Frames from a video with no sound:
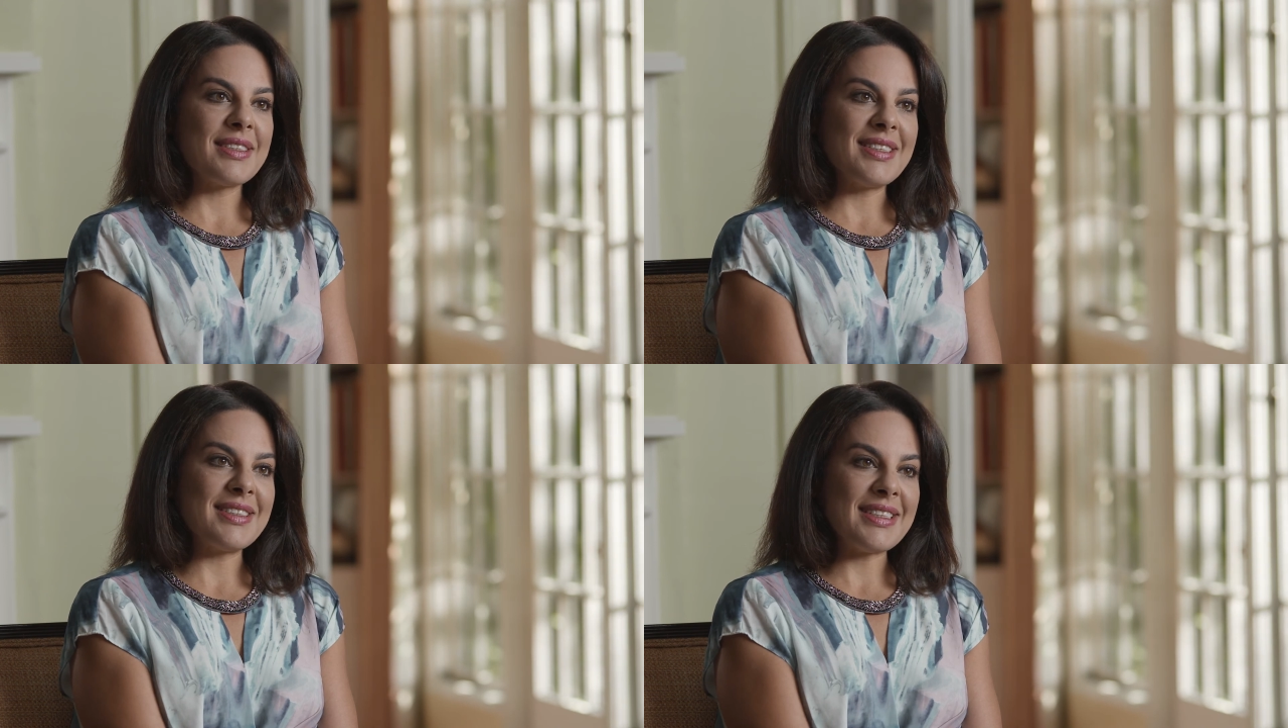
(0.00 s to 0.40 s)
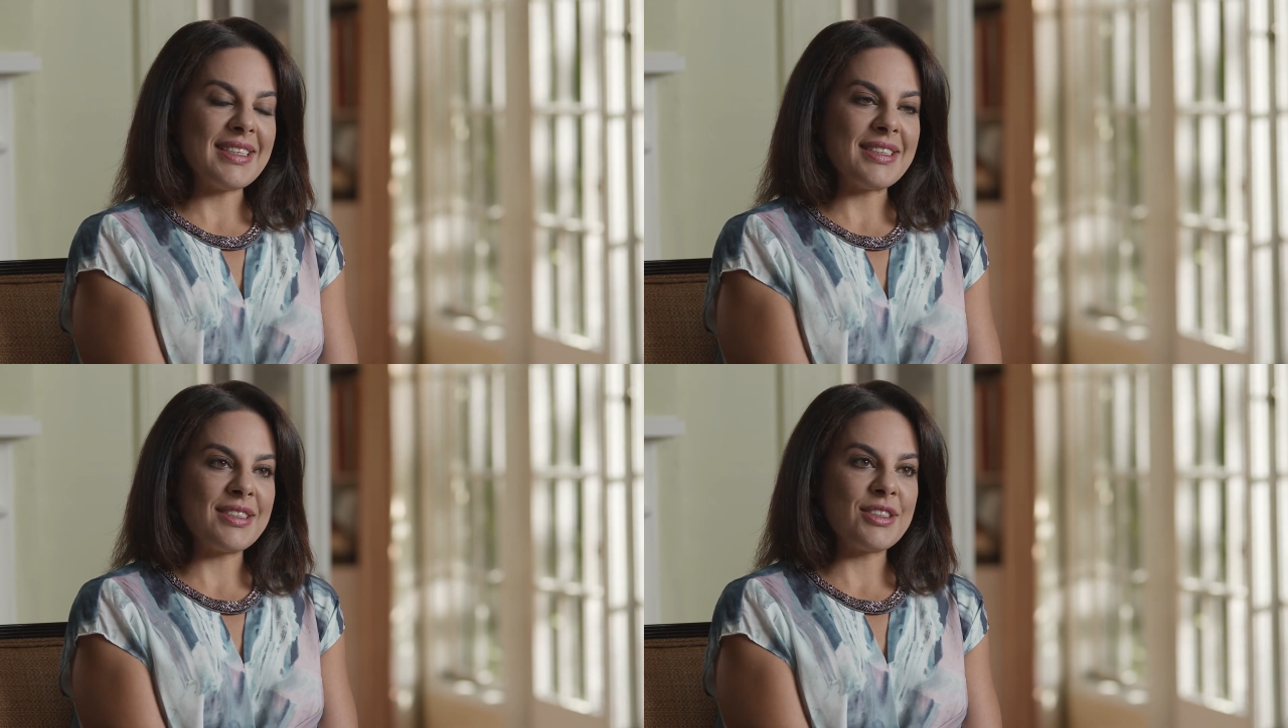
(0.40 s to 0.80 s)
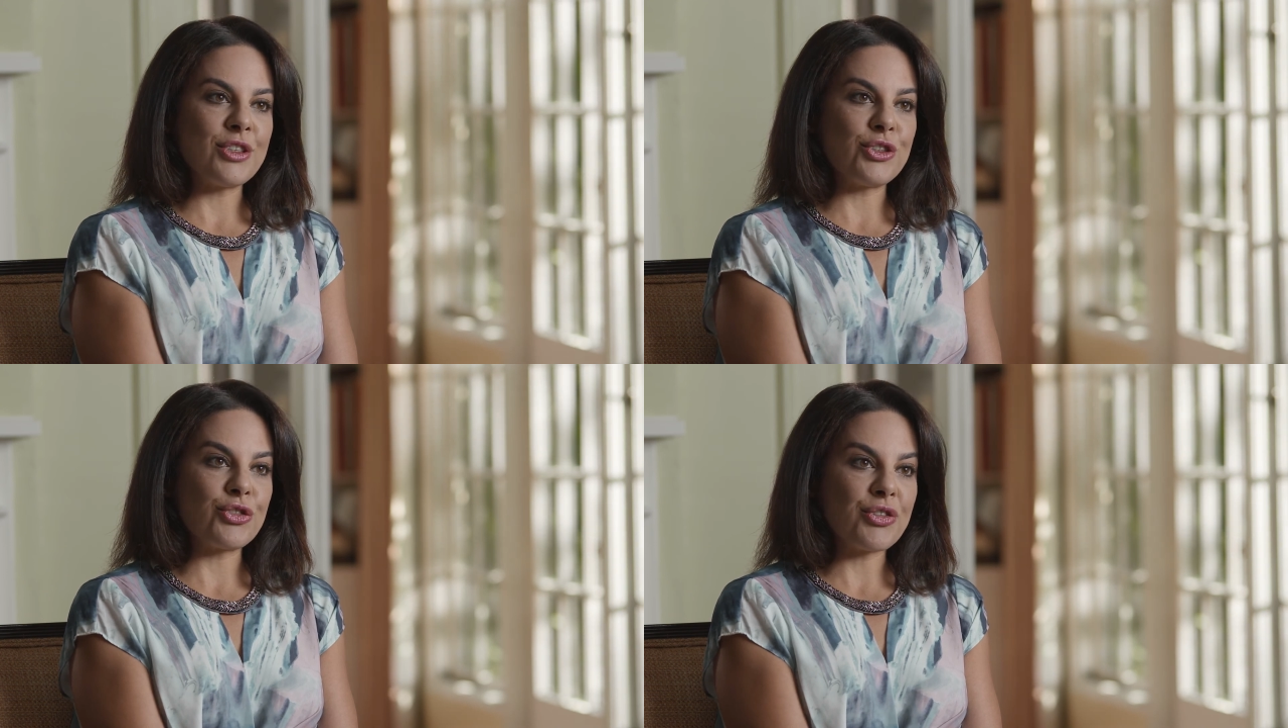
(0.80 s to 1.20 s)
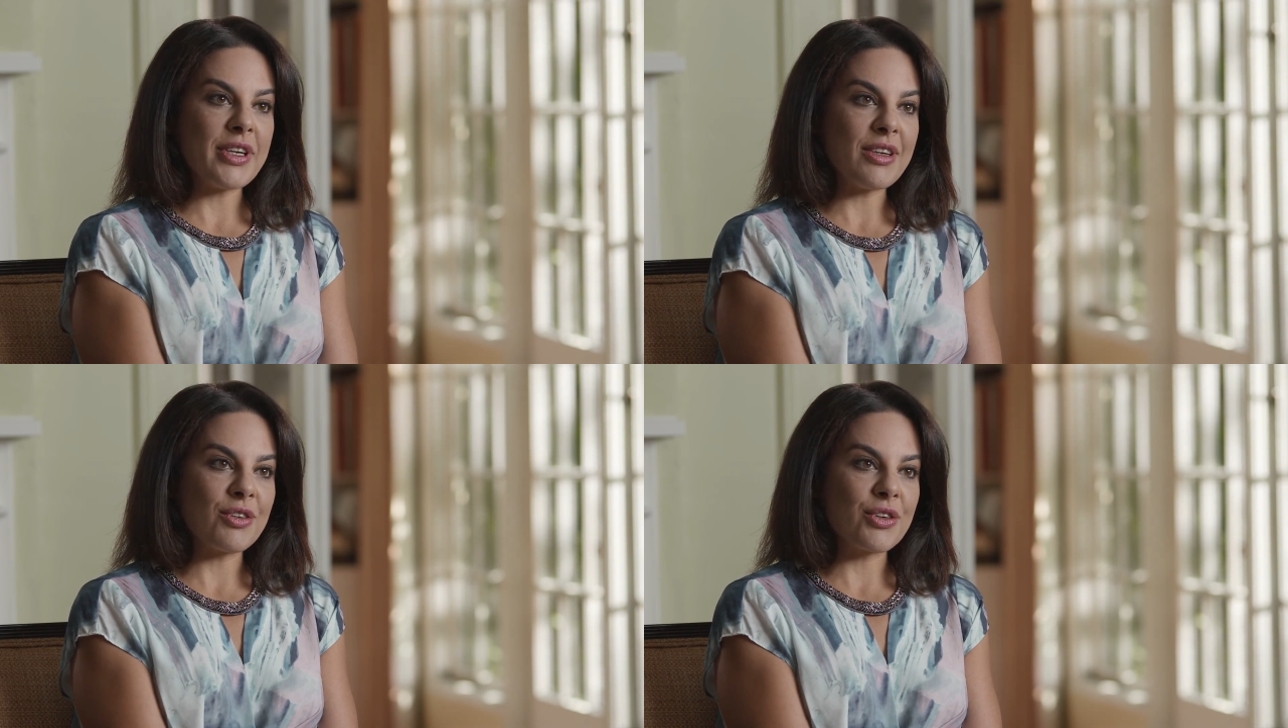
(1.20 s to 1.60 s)
disease to
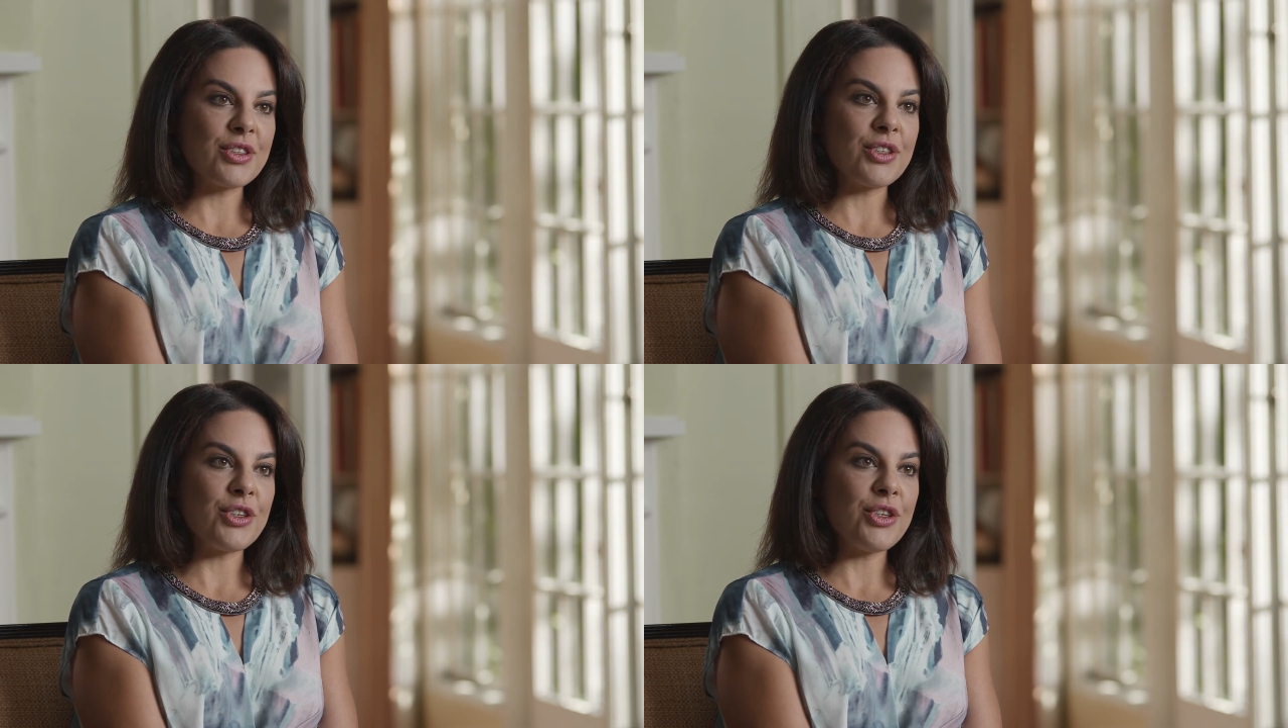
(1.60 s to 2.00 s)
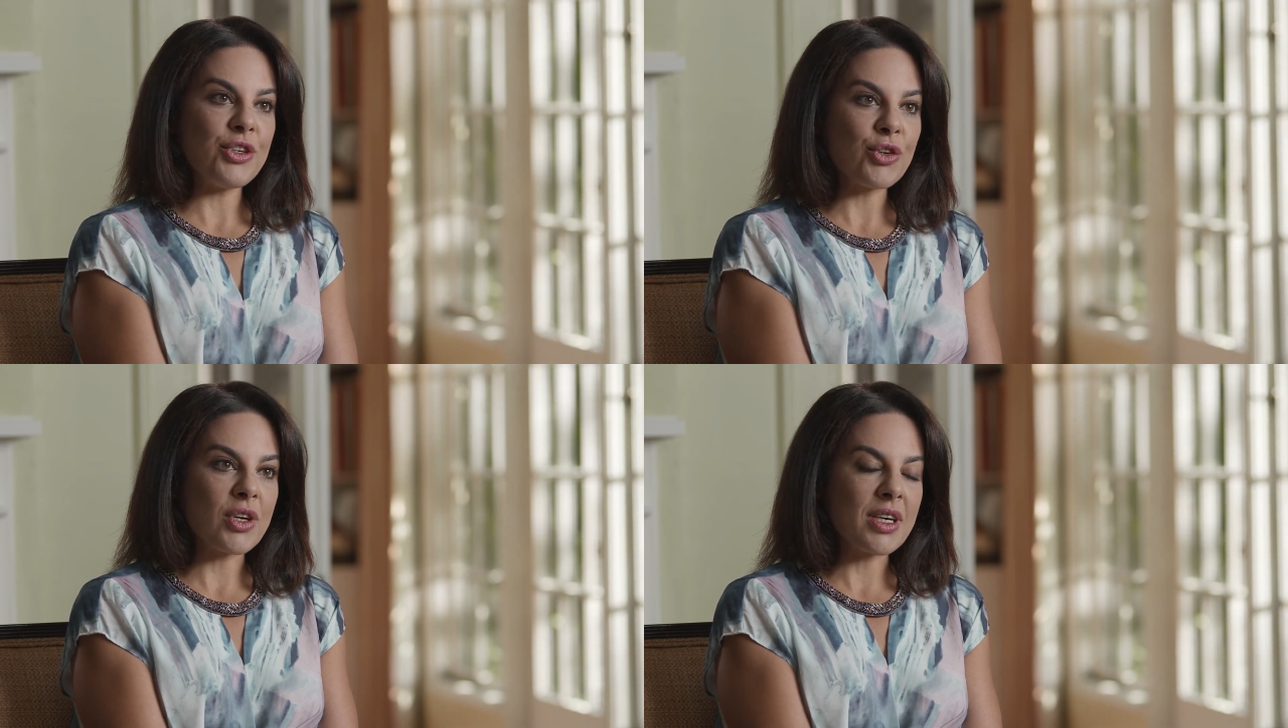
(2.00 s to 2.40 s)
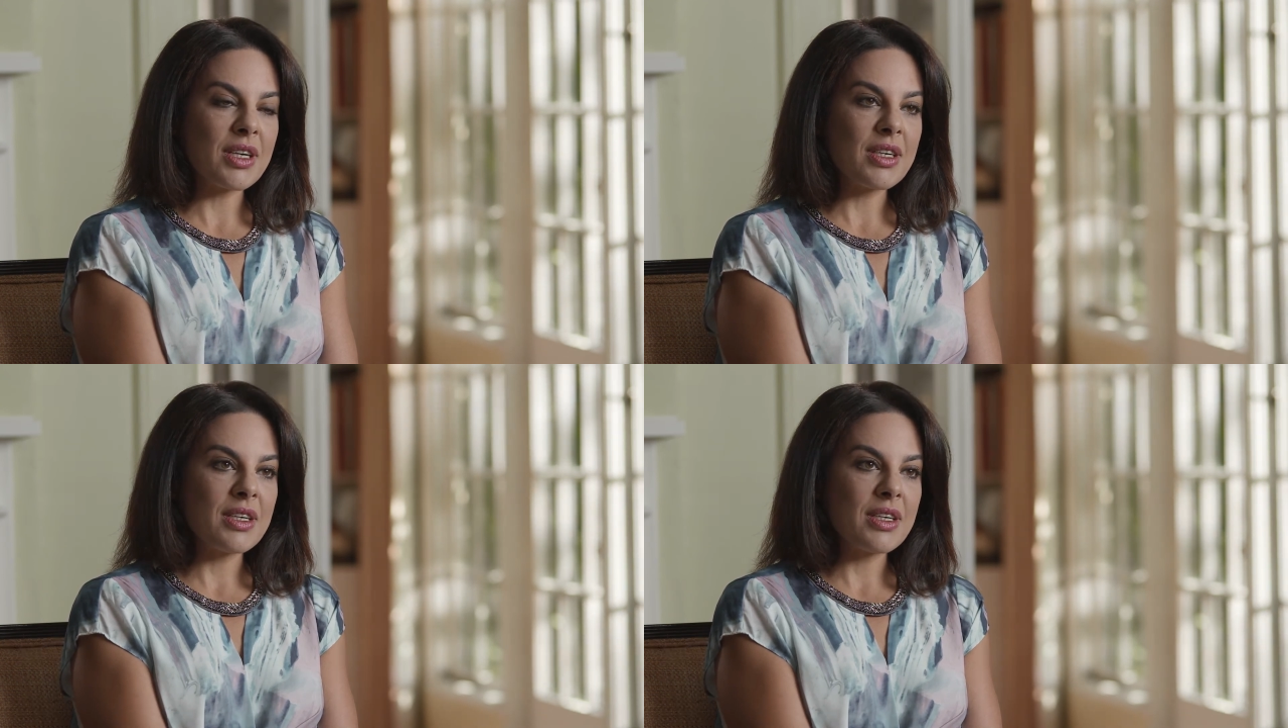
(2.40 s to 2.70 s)
treat or to cure